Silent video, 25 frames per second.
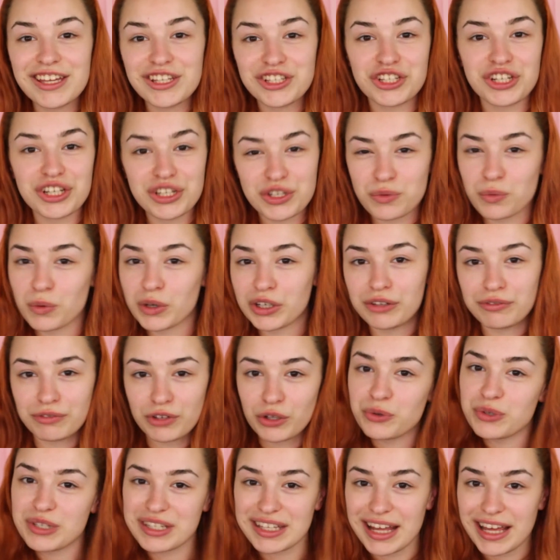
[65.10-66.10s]
It's just one of
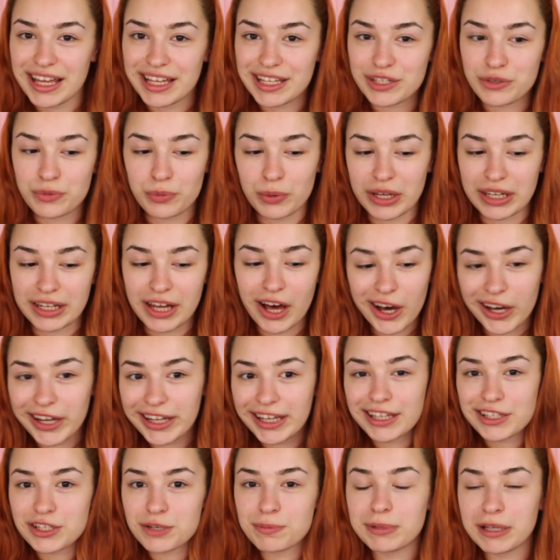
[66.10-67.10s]
those days when I
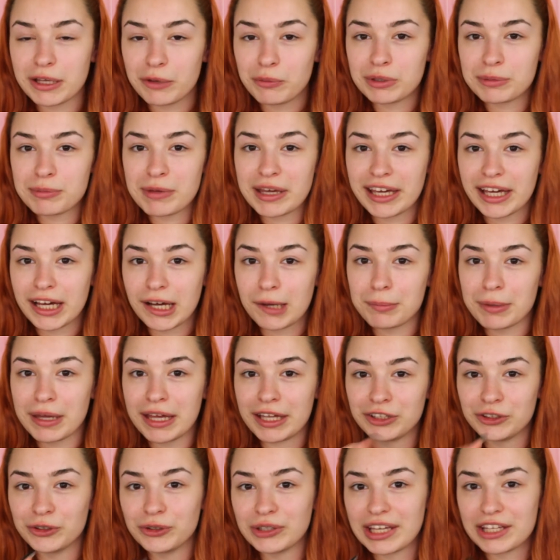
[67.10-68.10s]
get to play with makeup
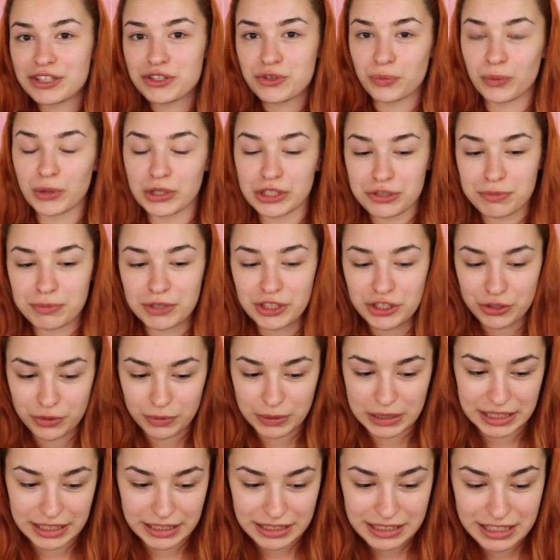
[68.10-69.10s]
and you get to watch me
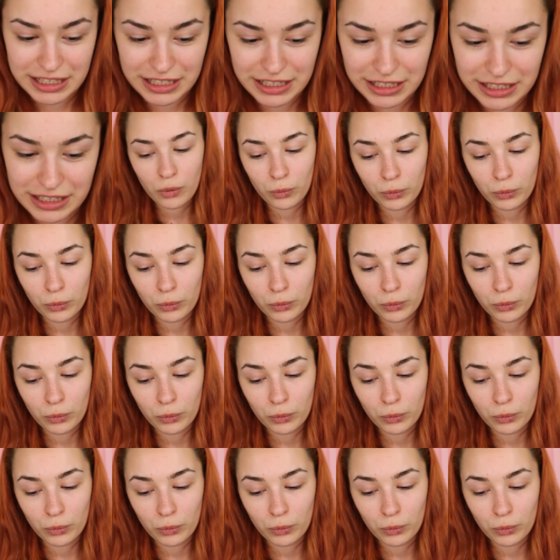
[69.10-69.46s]
doing it.